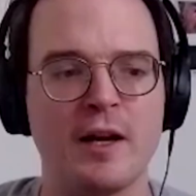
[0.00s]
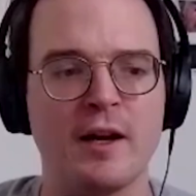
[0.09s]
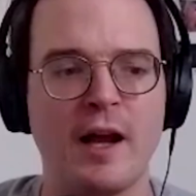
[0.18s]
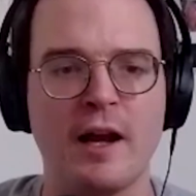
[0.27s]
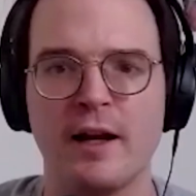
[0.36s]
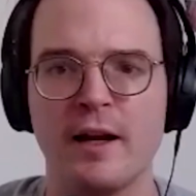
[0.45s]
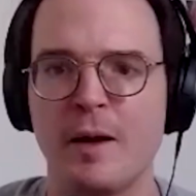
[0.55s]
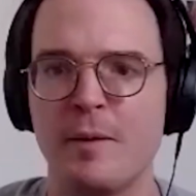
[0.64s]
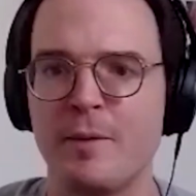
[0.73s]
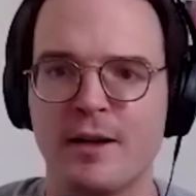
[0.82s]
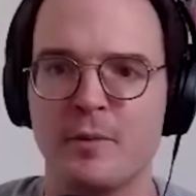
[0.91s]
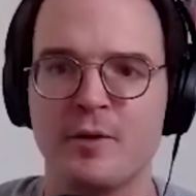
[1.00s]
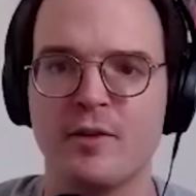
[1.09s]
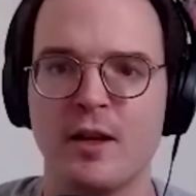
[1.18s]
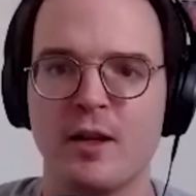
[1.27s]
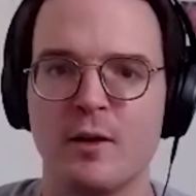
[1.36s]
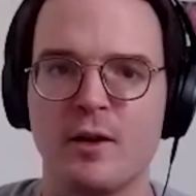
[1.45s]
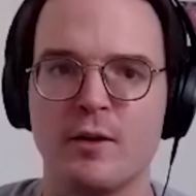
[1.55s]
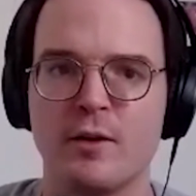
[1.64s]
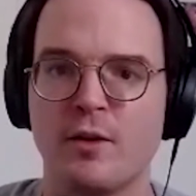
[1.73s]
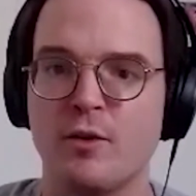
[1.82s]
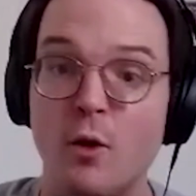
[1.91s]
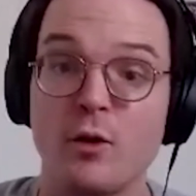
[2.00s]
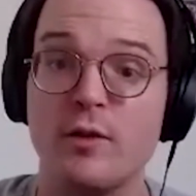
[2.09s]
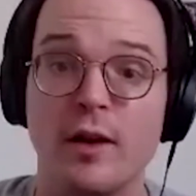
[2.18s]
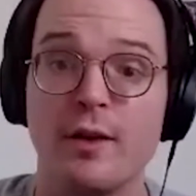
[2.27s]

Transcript: down in Adelaide. Maybe they'll come and see you. And I was like, don't